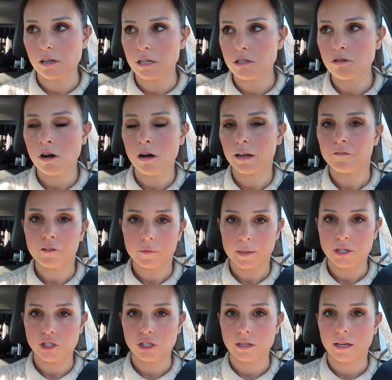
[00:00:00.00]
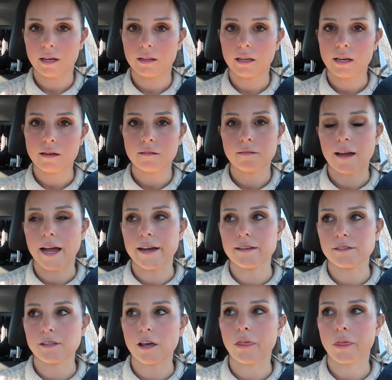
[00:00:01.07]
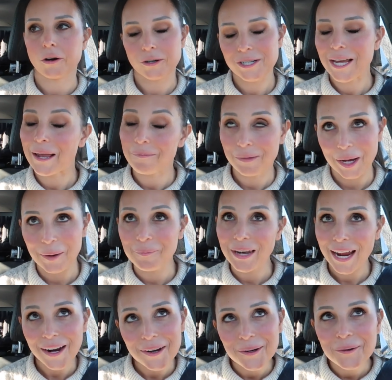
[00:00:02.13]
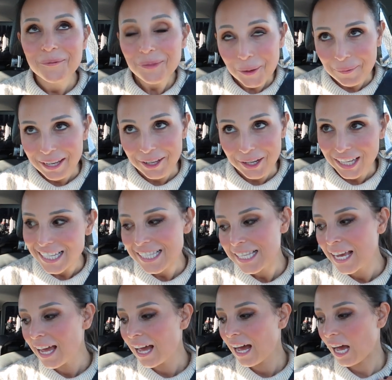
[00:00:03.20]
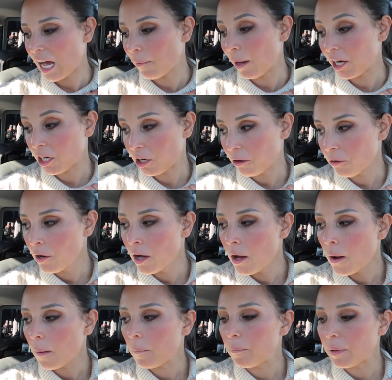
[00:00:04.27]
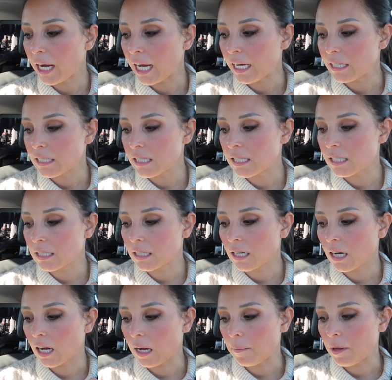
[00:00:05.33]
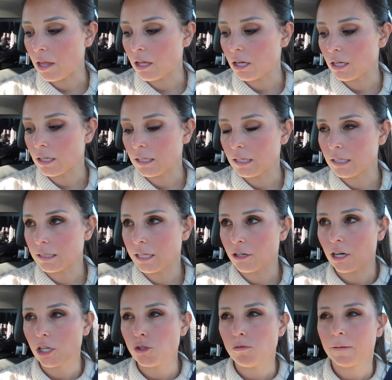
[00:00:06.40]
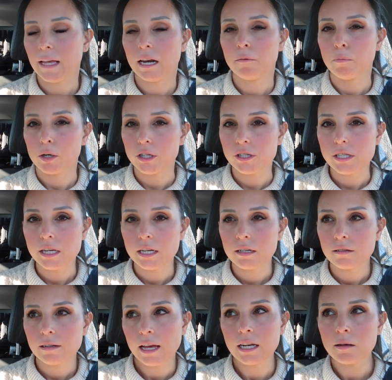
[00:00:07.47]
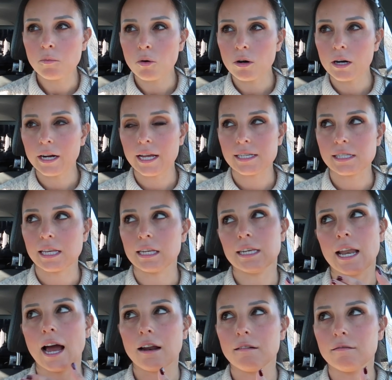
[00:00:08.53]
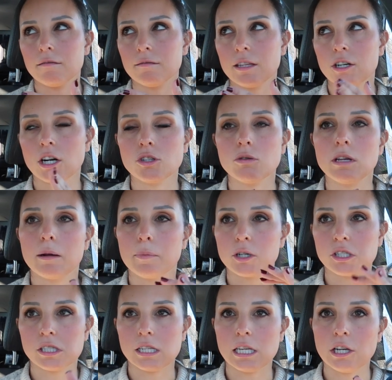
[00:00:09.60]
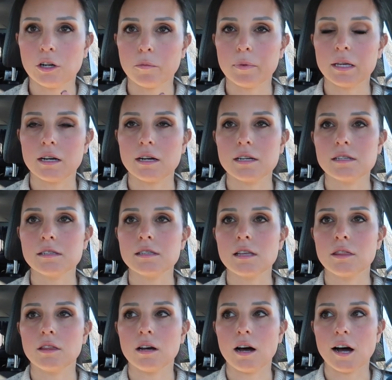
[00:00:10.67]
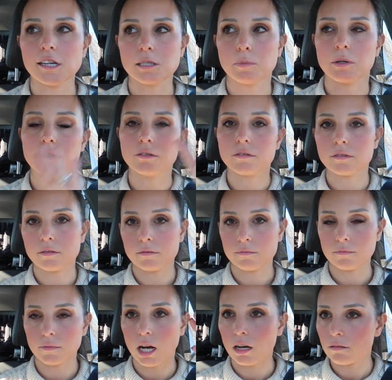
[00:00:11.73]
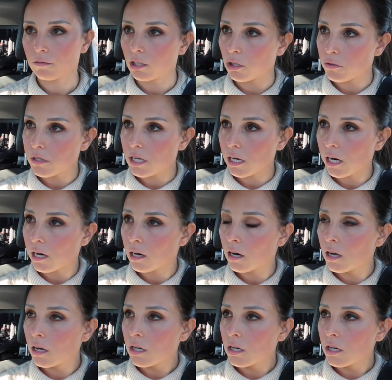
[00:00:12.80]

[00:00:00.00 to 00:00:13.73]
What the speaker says: It's all information that, like, as a third time mom now, oh my goodness, I know, but they're not doing that in person anymore. I guess, like, not, they're not doing it in person here because the hospital's not close to here.